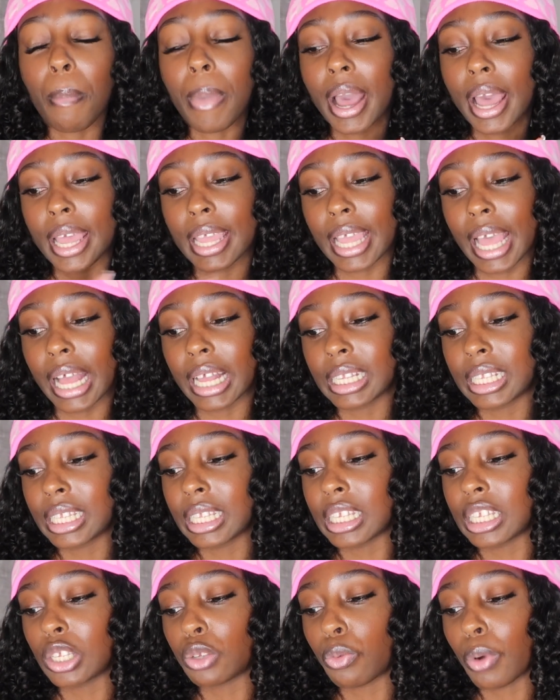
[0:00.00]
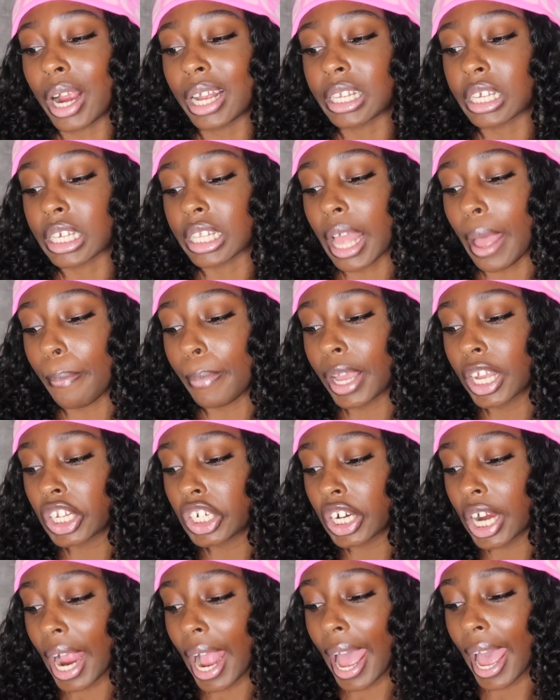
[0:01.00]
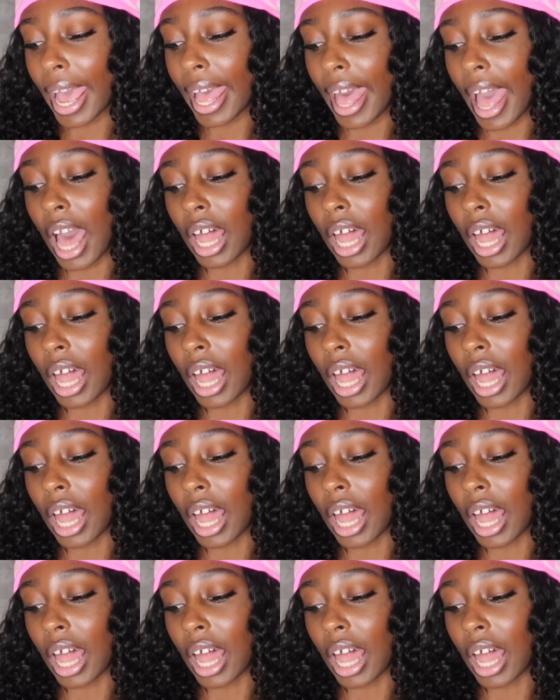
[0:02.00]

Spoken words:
But yes, this is where I took that picture at.